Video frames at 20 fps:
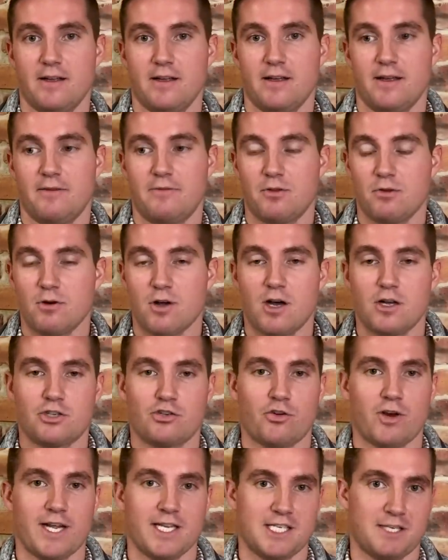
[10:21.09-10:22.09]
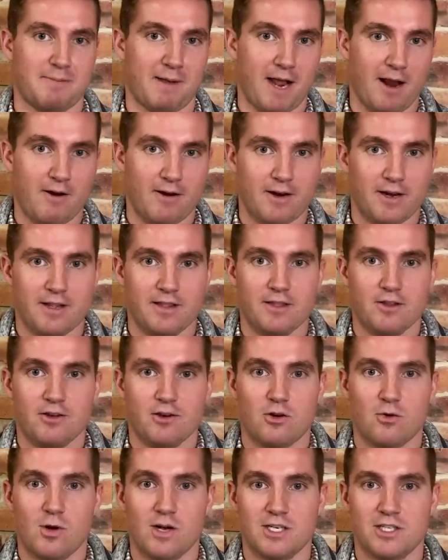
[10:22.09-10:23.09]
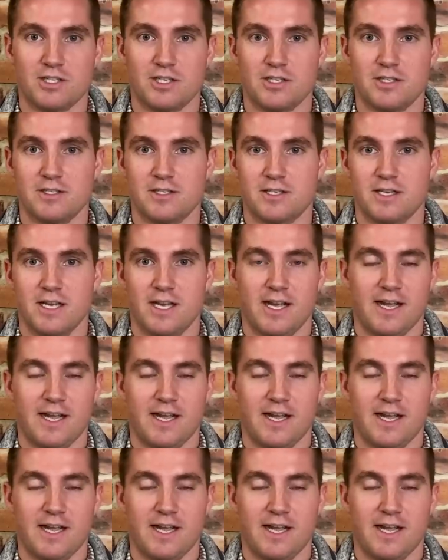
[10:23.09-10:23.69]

If they're not transparent in their questions,